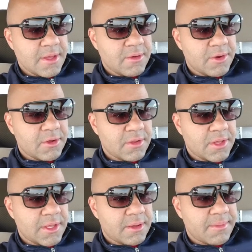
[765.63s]
what do you call it
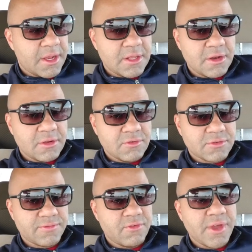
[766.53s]
again? My clinicals
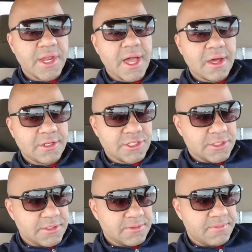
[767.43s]
for radiology.
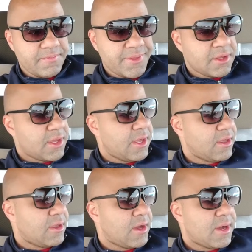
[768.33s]
Okay,
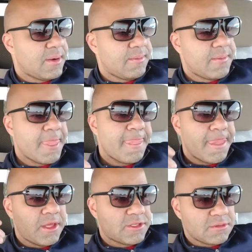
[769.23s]

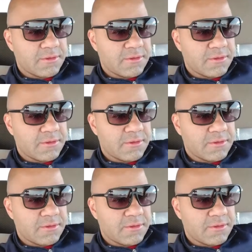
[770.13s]
this is